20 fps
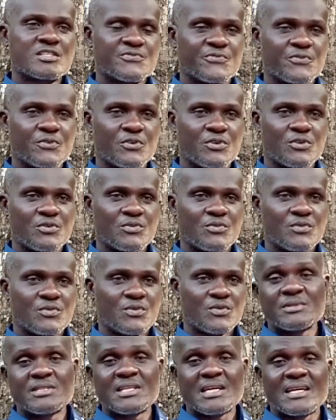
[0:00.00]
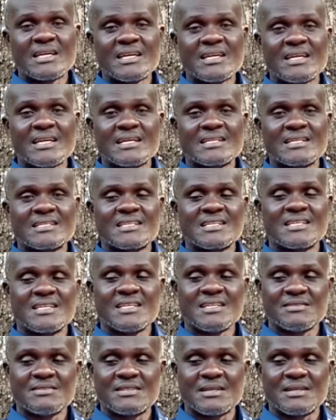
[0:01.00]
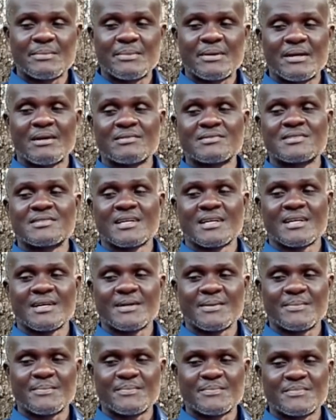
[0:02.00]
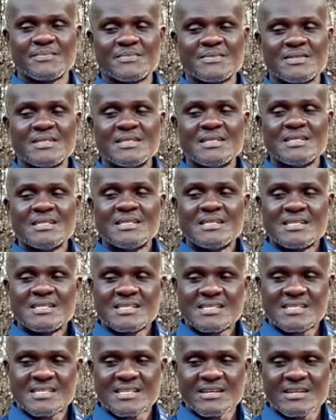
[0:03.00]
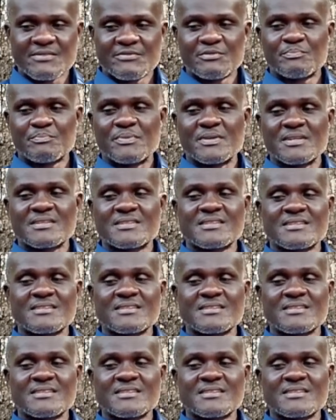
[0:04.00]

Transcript: The guy that claimed that he has killed about 7 persons.